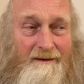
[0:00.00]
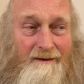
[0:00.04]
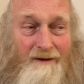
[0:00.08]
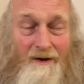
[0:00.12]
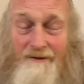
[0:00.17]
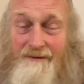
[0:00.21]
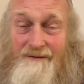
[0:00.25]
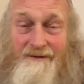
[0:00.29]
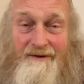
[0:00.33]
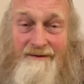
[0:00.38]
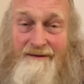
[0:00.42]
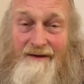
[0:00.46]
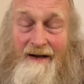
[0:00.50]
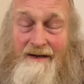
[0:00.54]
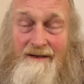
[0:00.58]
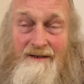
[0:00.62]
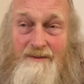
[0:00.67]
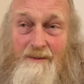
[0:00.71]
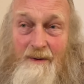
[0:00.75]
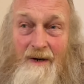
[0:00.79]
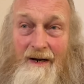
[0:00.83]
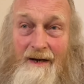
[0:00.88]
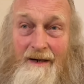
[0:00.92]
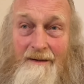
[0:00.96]
Not that that's
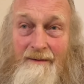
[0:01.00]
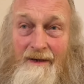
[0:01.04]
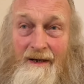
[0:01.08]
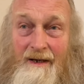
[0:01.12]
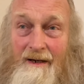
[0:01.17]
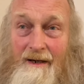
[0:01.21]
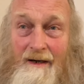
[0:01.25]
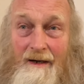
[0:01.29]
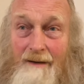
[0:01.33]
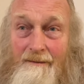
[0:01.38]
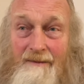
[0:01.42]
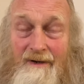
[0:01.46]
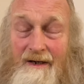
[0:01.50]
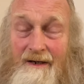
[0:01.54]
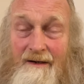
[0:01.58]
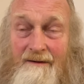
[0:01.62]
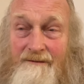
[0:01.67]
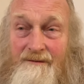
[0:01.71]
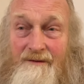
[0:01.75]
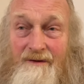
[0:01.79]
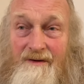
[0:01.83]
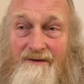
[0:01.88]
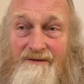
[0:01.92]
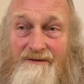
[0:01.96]
why I'm here. I'm here
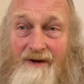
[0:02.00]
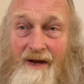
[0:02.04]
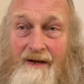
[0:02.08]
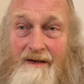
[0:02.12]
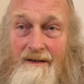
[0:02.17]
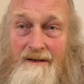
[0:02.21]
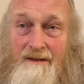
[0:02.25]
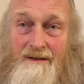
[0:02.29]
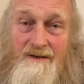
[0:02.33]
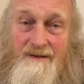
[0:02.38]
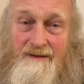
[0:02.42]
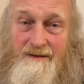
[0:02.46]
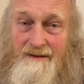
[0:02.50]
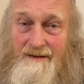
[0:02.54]
for the saints.